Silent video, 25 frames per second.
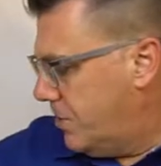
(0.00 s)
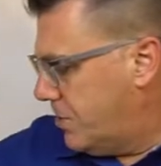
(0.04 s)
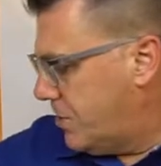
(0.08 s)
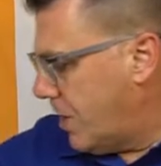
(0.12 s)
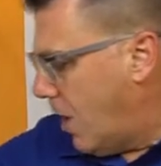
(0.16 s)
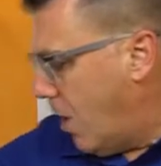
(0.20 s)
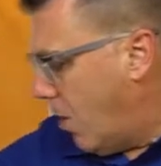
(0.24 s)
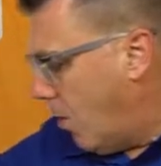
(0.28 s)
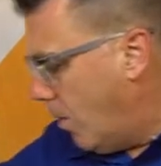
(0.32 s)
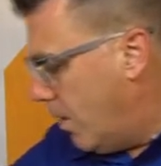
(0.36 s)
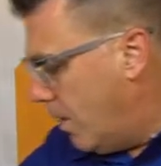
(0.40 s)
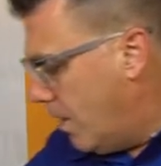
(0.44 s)

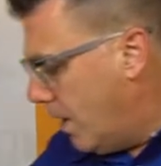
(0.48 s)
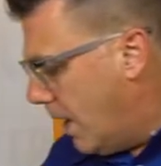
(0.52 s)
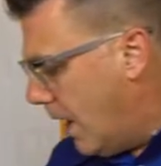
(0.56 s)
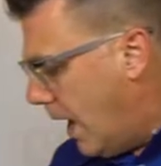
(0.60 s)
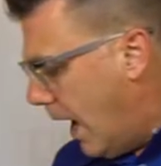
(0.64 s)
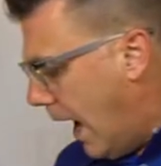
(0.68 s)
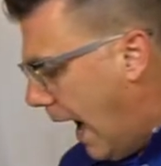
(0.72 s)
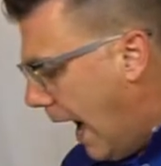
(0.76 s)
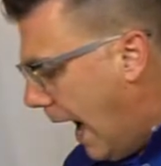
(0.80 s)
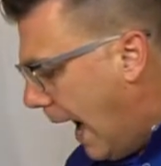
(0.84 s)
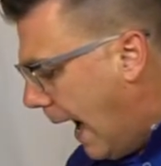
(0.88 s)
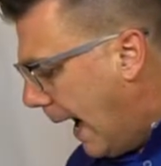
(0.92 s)
So
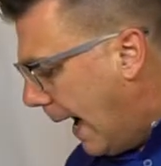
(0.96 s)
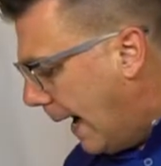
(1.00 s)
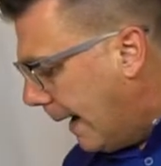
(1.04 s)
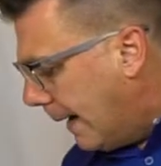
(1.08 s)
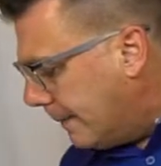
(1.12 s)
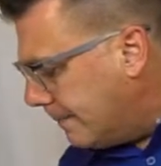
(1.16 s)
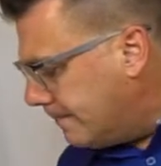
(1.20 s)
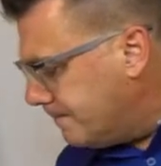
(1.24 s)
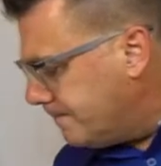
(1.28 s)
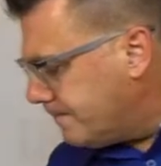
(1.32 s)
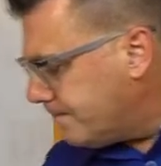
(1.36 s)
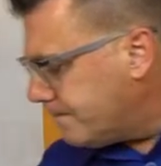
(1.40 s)

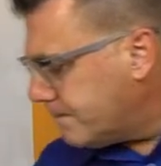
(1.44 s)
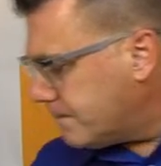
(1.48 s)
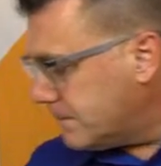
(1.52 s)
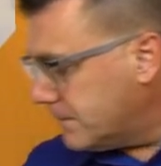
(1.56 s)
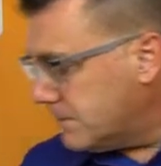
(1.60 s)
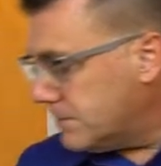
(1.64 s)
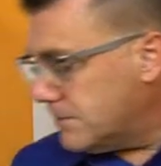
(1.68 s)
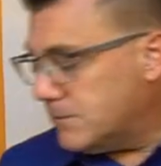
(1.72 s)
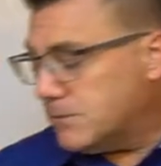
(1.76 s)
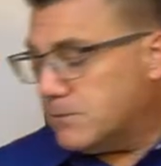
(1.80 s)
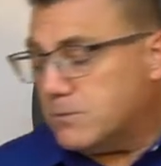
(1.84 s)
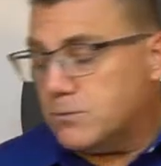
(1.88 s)
um,
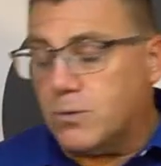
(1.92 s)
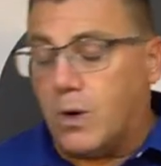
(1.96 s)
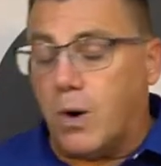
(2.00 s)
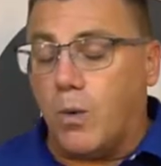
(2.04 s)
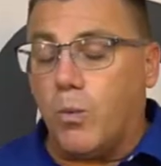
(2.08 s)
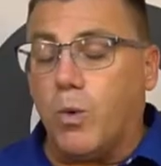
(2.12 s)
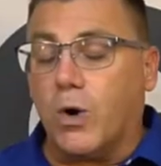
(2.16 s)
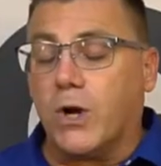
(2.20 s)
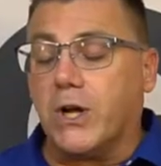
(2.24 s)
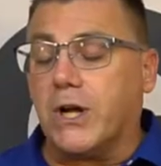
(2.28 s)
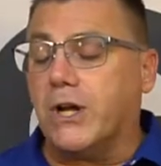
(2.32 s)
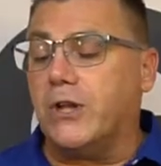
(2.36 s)
what
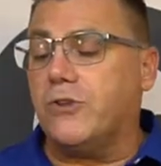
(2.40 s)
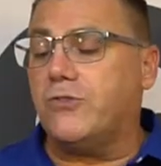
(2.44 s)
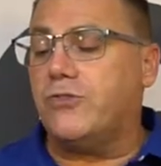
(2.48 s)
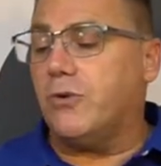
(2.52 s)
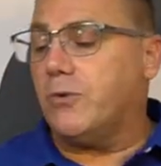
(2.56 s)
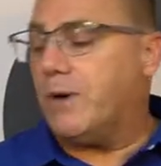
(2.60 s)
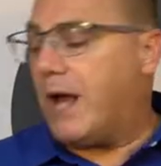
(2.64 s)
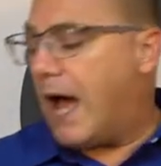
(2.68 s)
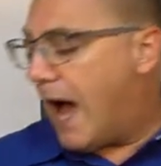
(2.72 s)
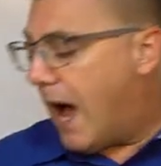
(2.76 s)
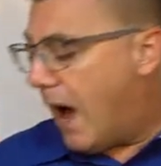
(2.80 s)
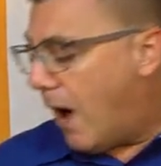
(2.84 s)
we're going to
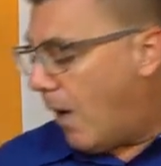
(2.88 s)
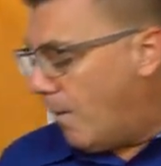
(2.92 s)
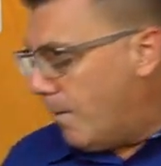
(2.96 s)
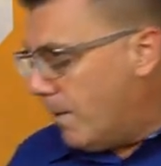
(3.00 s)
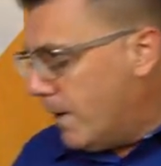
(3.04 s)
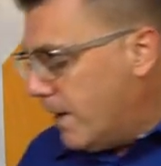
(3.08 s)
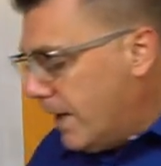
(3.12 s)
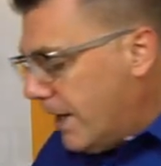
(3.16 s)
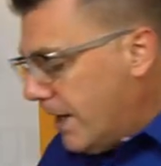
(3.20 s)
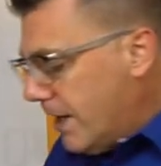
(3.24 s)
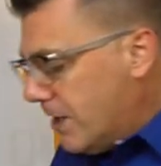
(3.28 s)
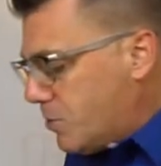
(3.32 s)
do now
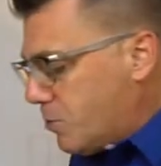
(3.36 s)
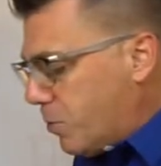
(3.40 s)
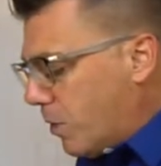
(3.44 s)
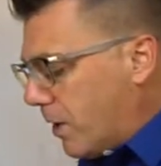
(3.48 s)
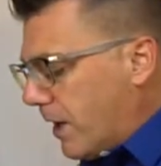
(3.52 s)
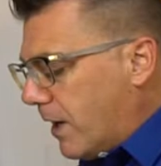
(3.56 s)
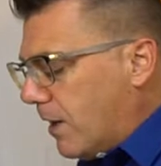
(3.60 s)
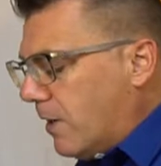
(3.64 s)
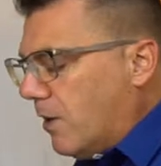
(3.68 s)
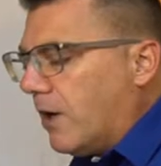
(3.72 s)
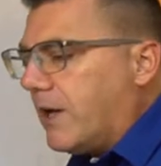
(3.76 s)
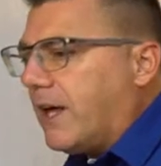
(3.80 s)
is we're
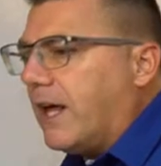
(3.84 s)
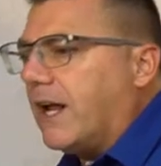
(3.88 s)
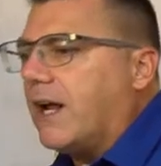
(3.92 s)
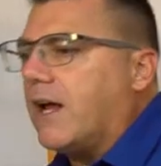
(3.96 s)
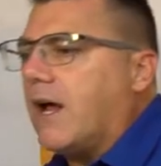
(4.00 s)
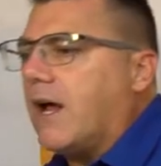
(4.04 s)
going to look at a